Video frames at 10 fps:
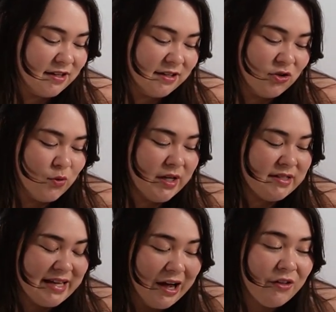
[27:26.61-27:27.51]
you can
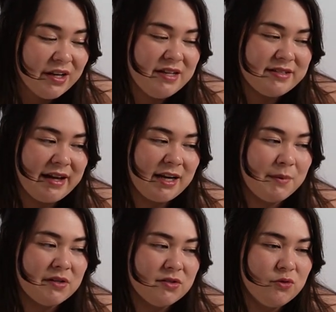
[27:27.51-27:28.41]
tell that he's the kind of
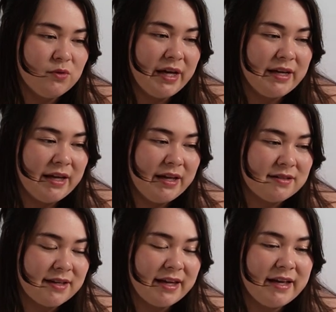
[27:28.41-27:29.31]
person who like
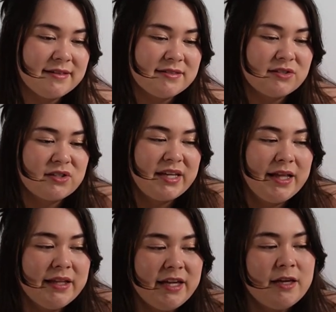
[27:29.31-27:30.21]
it's like it's
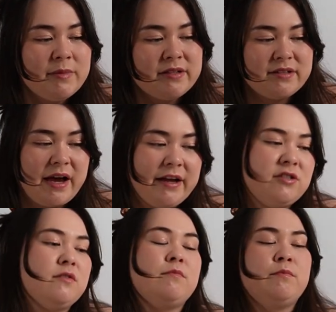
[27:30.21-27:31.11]
killing him inside
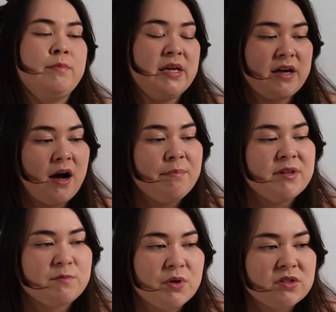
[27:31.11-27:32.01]
to become
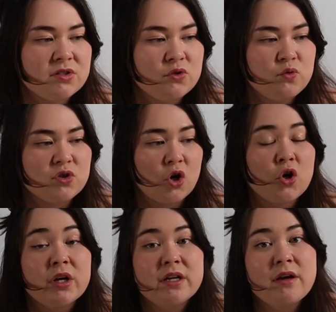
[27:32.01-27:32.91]
this person who's
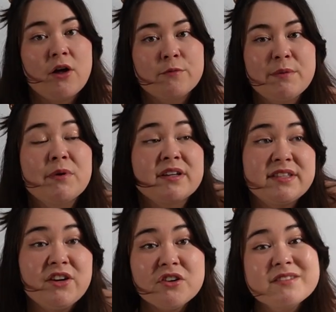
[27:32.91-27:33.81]
hurting other people because
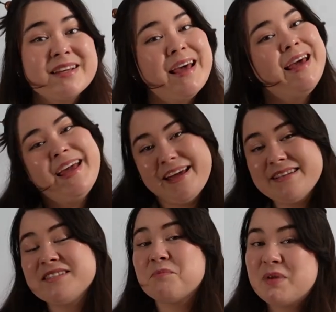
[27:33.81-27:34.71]
he hurts
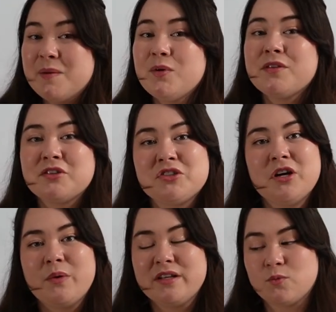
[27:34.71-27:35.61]
innocent people in the
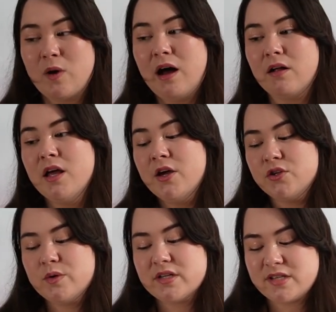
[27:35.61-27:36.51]
show as well.
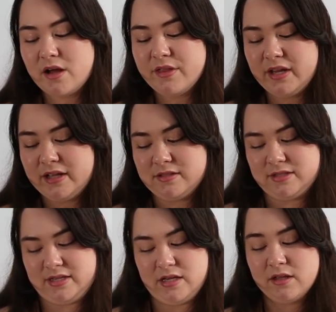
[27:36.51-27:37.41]
You can tell that
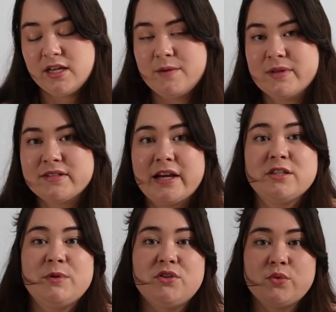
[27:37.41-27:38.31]
it's killing him inside
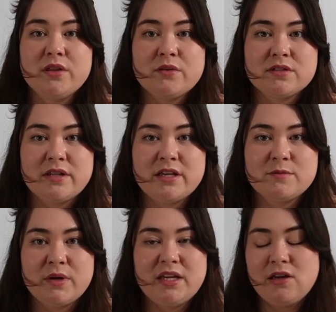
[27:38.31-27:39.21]
to be doing those
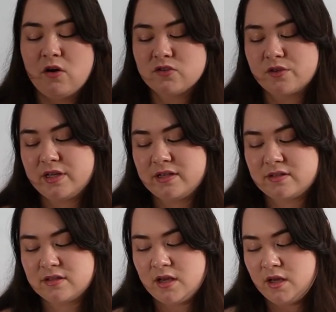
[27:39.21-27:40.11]
things, but he also
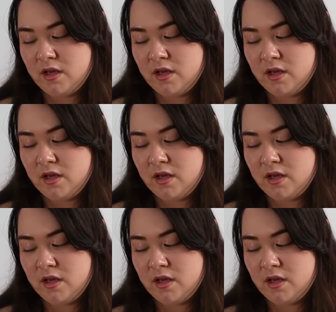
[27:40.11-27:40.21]
thinks